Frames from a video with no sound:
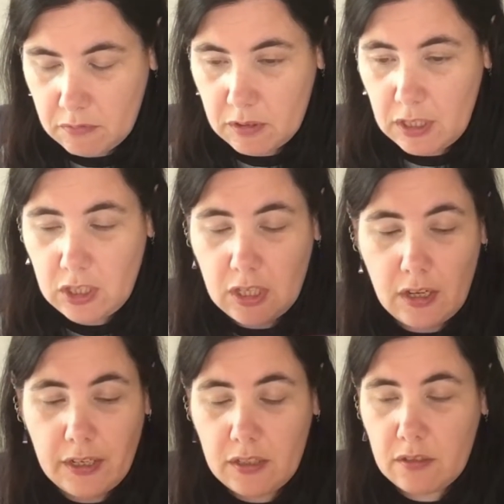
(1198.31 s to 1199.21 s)
such a
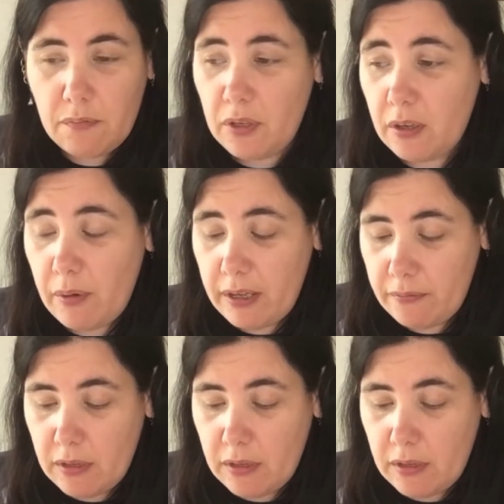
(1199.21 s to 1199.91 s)
kindness, put it away.